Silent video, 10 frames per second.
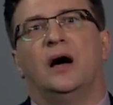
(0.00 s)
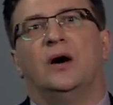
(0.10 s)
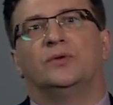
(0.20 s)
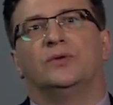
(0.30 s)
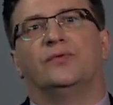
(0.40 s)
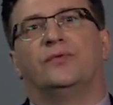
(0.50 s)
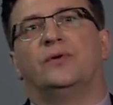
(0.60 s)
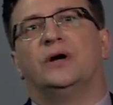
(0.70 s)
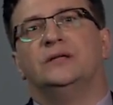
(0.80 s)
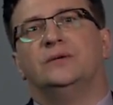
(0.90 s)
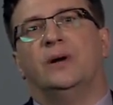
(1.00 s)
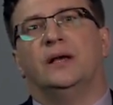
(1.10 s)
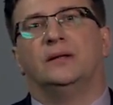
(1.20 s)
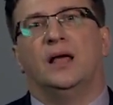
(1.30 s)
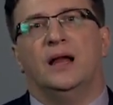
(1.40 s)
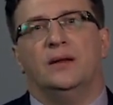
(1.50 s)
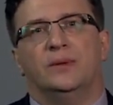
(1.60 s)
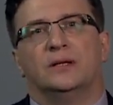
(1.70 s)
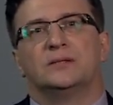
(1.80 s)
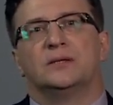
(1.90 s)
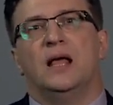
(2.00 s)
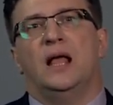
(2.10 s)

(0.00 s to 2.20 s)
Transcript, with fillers: out of ready-made elements.